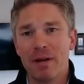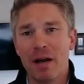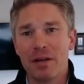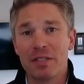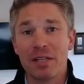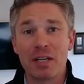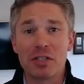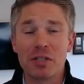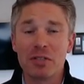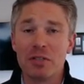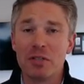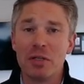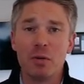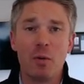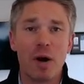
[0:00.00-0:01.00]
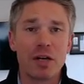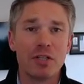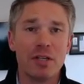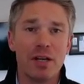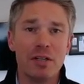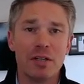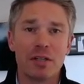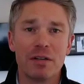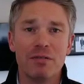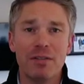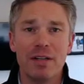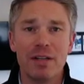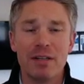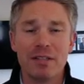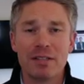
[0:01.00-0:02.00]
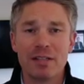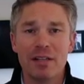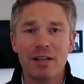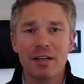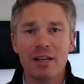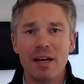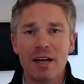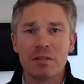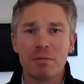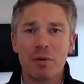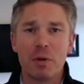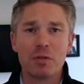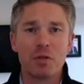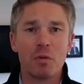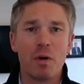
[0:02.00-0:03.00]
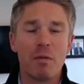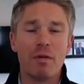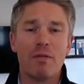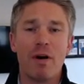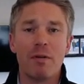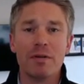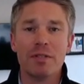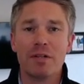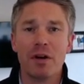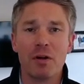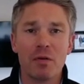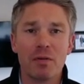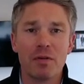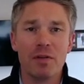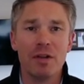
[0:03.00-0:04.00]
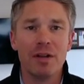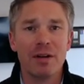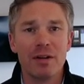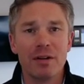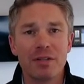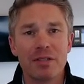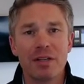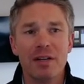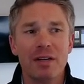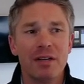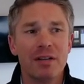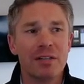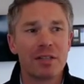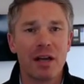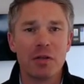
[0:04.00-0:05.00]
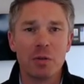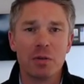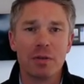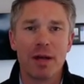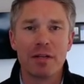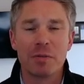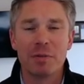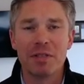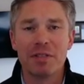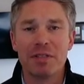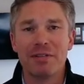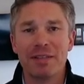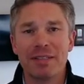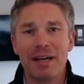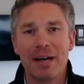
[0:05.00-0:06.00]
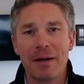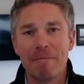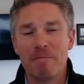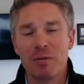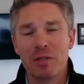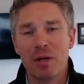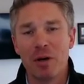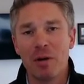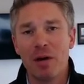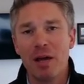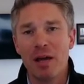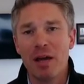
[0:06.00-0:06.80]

session so you can watch it at your convenience as opposed to what we've always done over the years, scheduled at a specific time. So